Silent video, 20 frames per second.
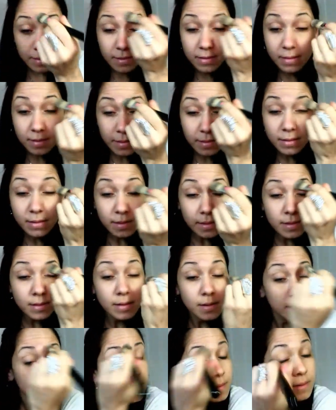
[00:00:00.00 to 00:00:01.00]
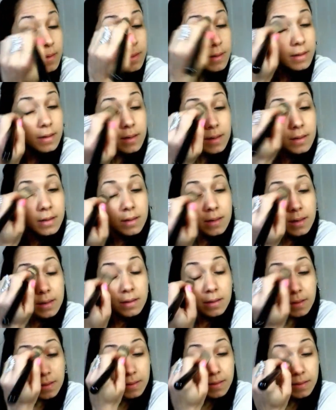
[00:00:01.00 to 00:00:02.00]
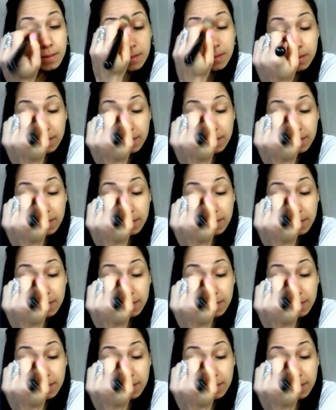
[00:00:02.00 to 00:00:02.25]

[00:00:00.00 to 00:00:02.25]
(silence)